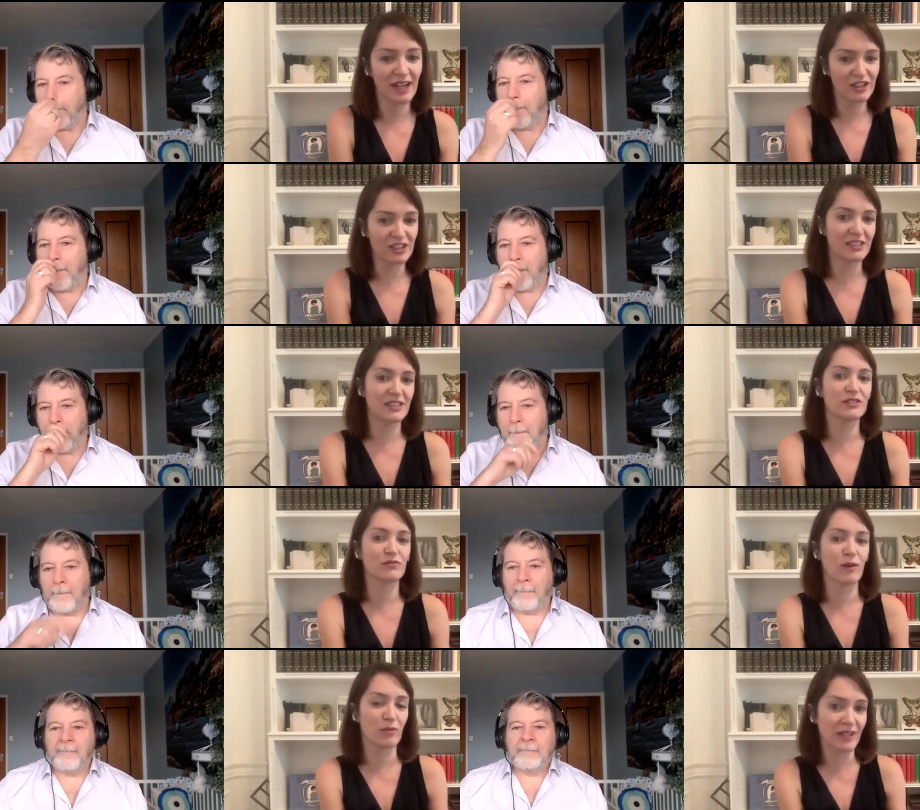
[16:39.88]
Speaker 1: Diogenes
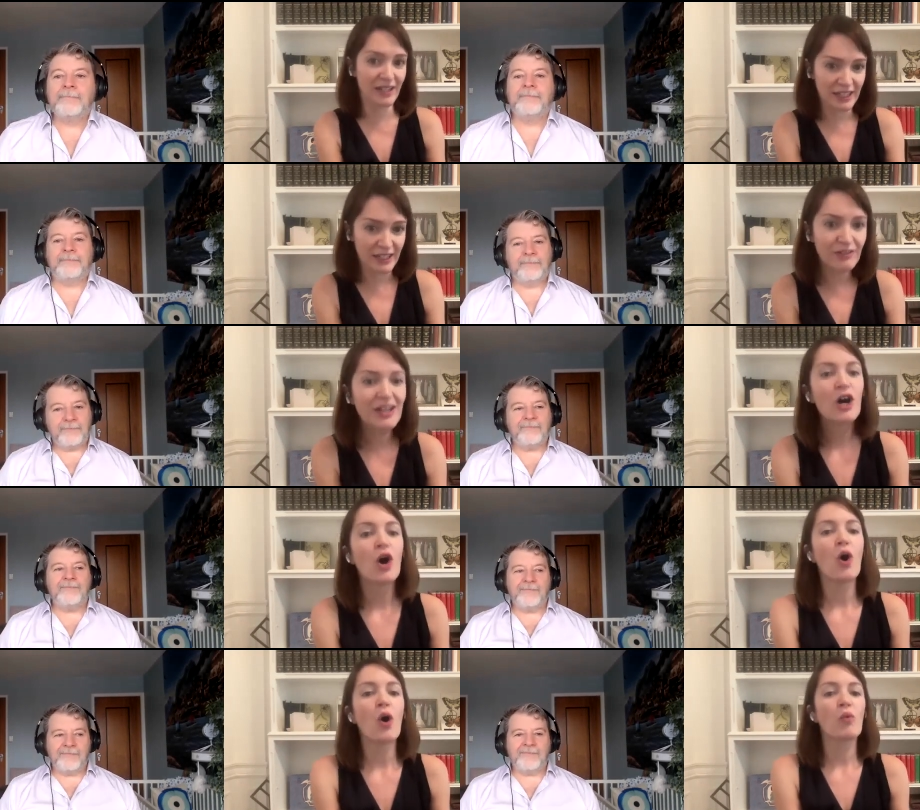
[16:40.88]
representative.
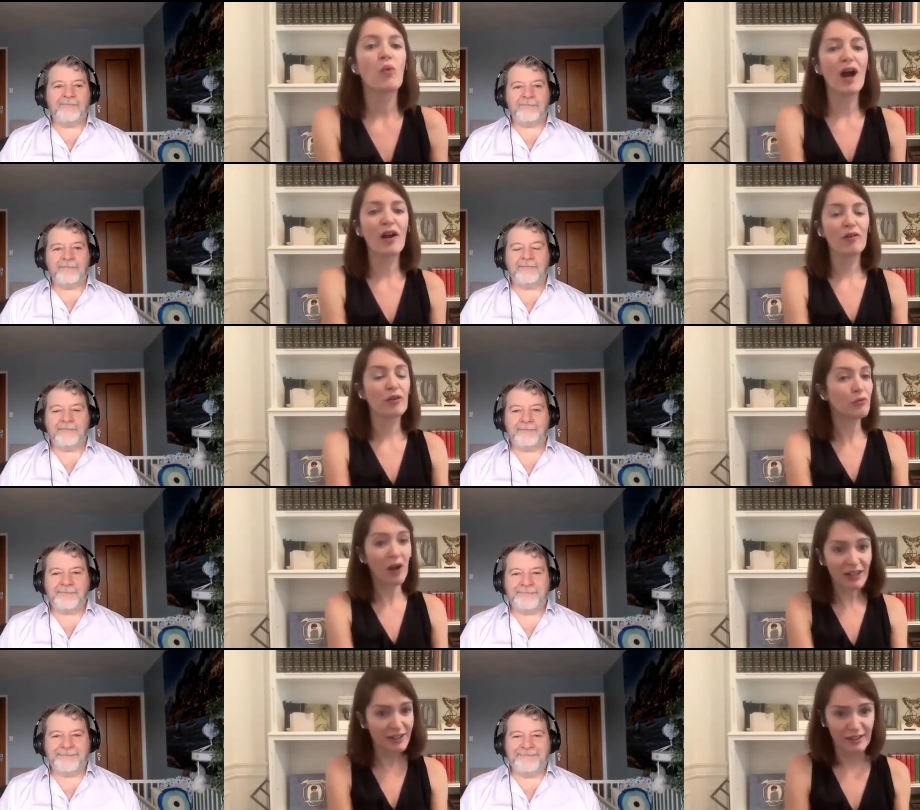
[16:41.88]
Why are you
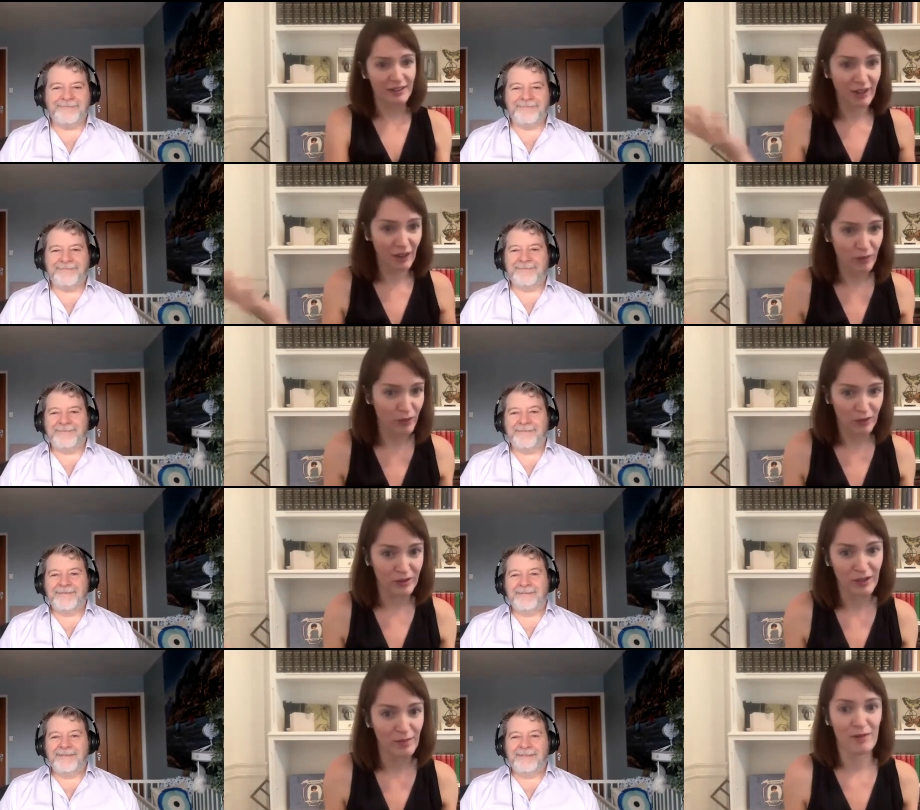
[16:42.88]
writing another
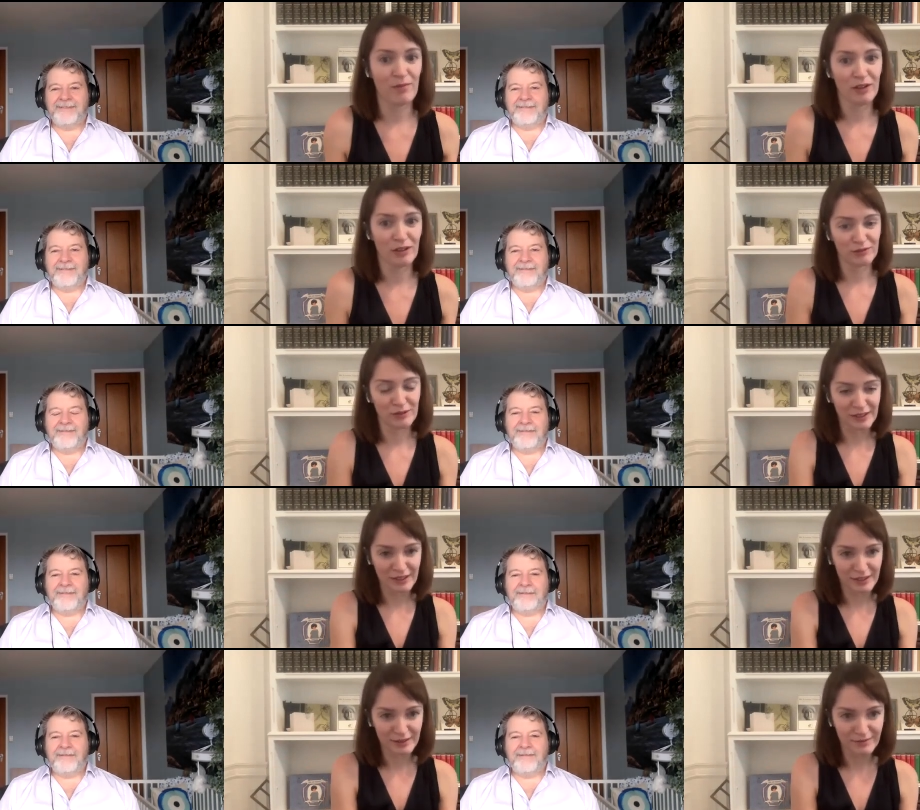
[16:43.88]
book about Marcus
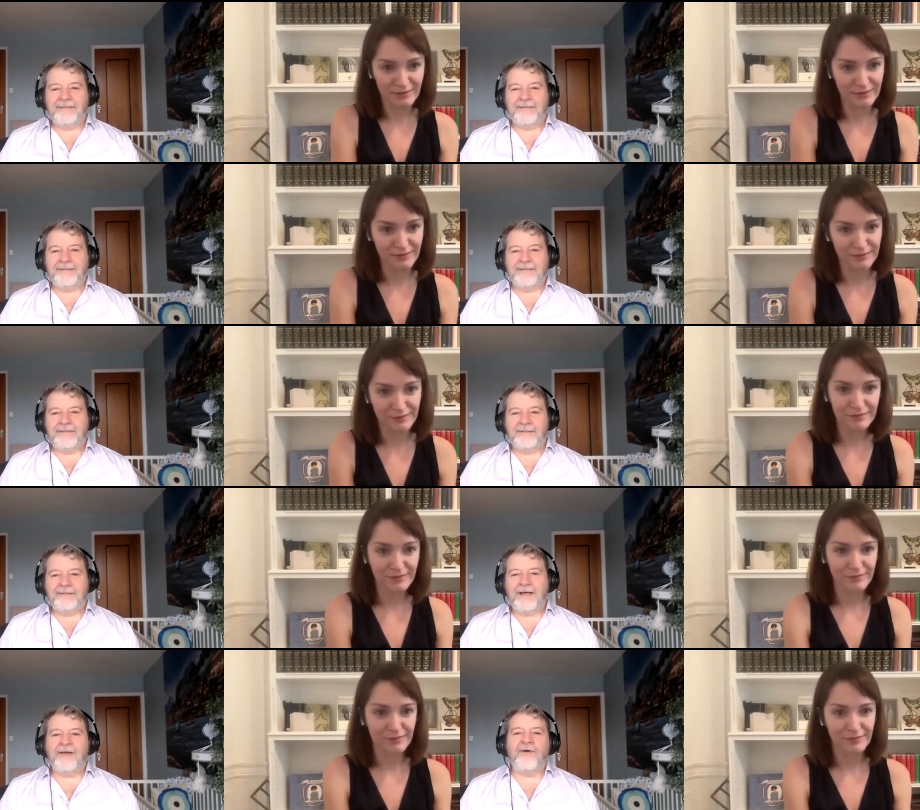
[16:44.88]
Aurelius?
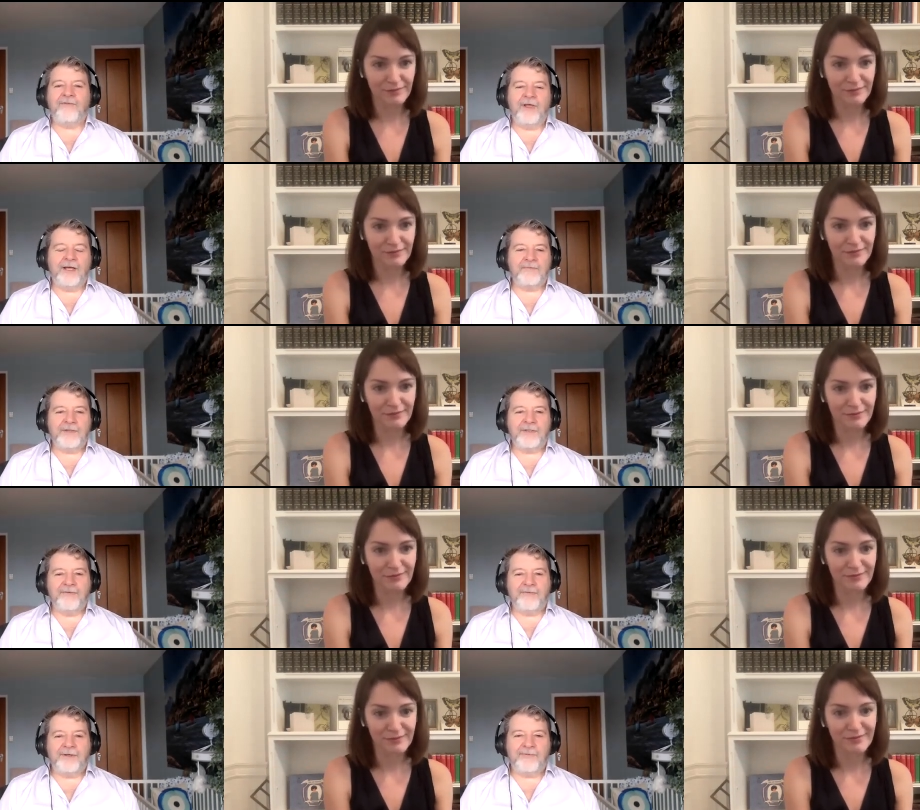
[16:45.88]
Speaker 2: I often ask
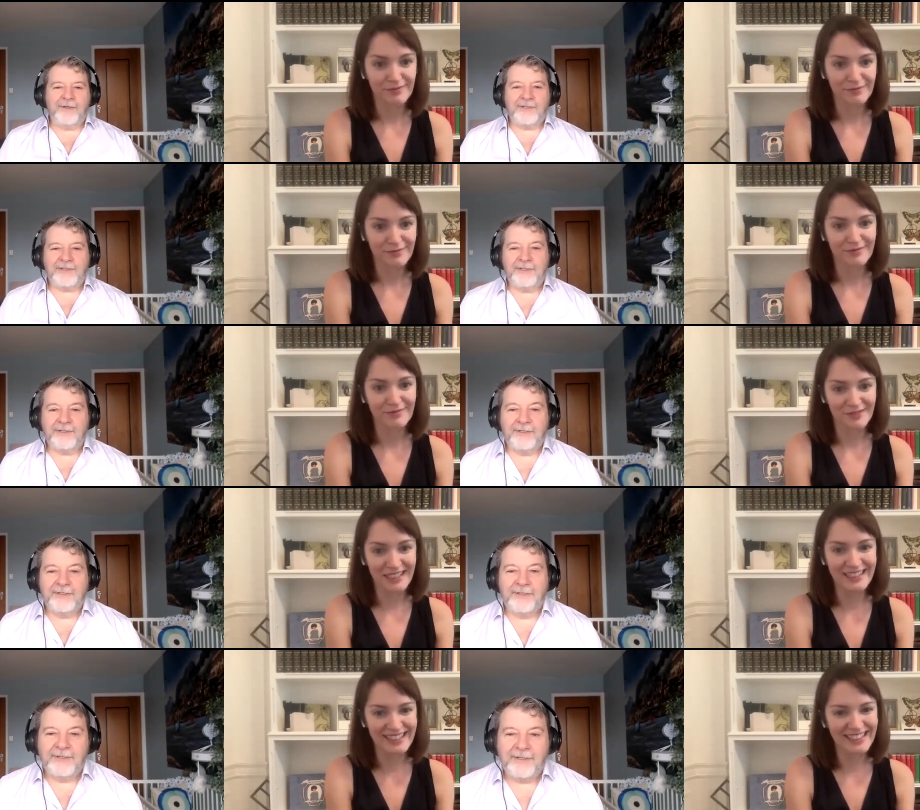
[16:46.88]
myself that question.
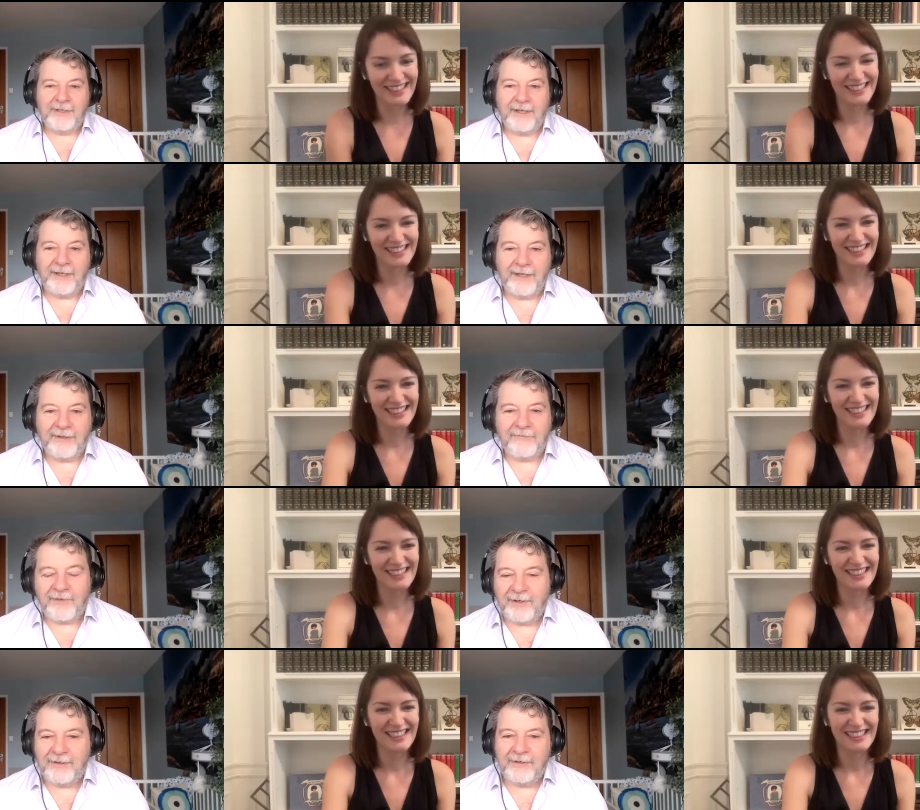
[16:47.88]
Uh,
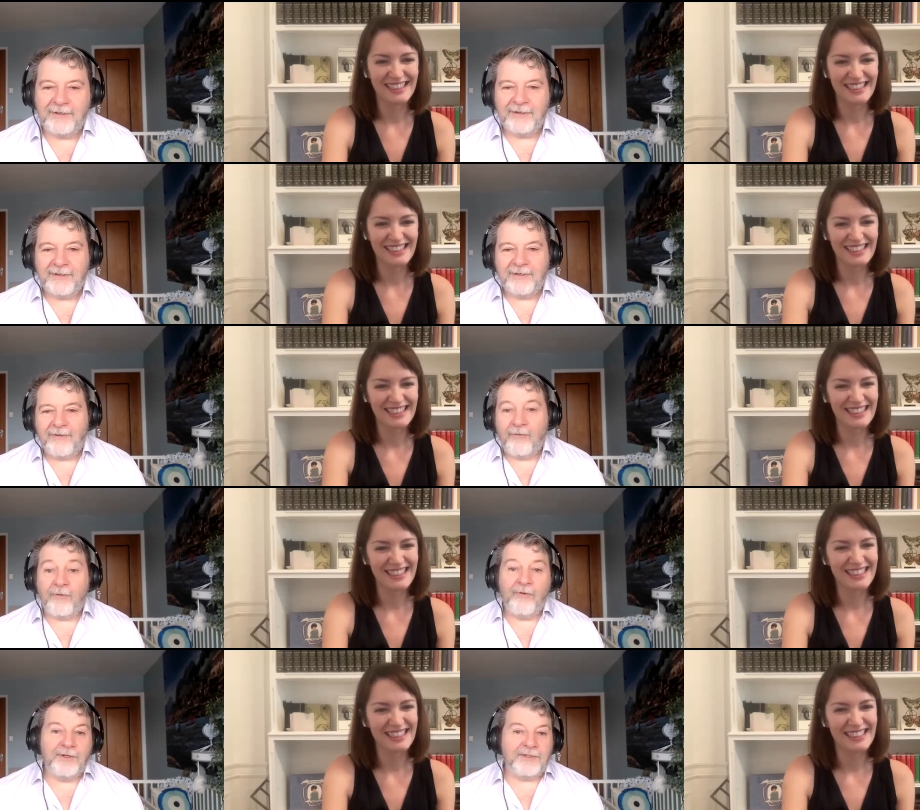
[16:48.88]
Finn,
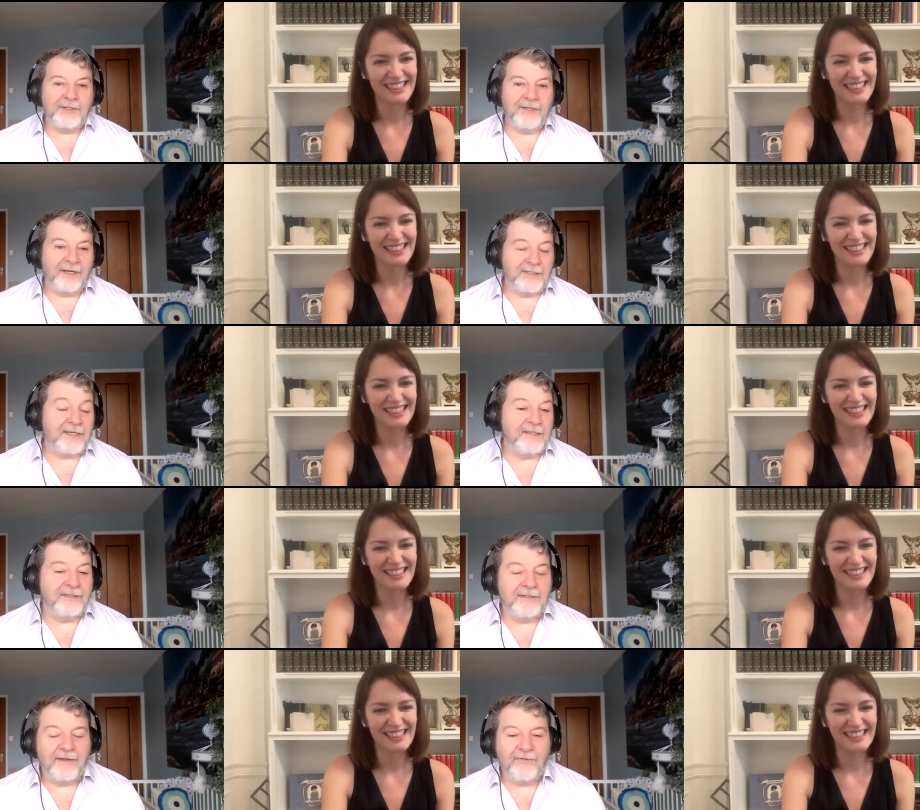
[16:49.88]
although it's in, I
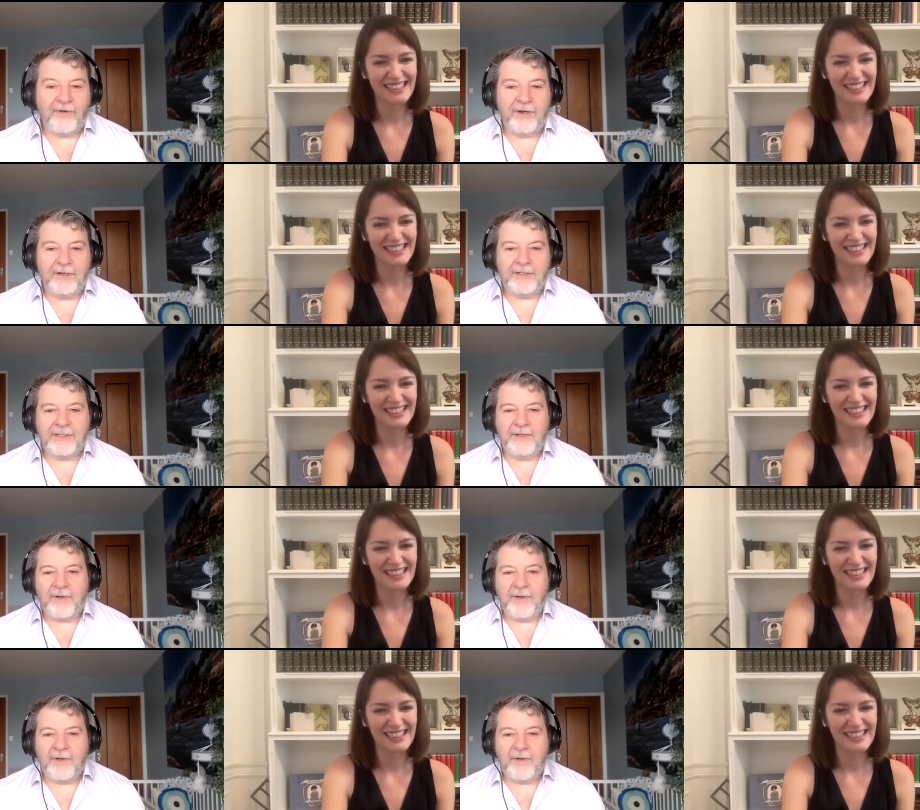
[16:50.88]
did, I've written it, it's in the